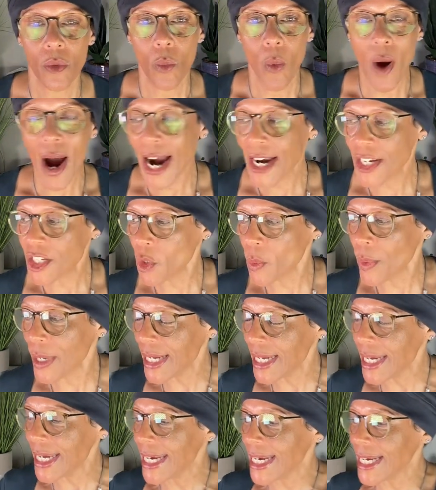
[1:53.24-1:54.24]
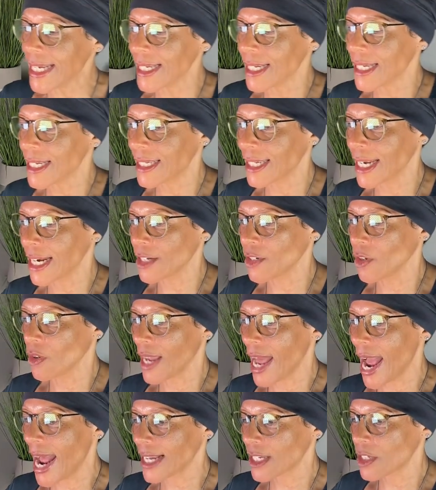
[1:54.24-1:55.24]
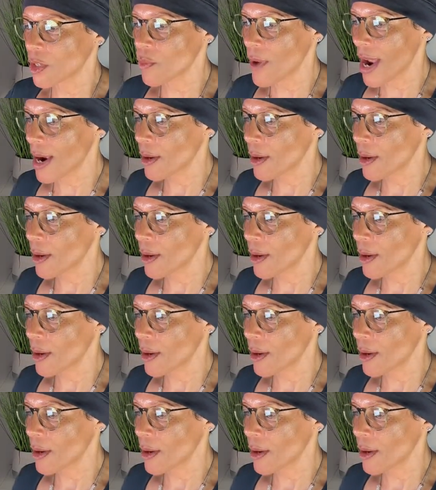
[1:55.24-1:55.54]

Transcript: Why do we need to signal at a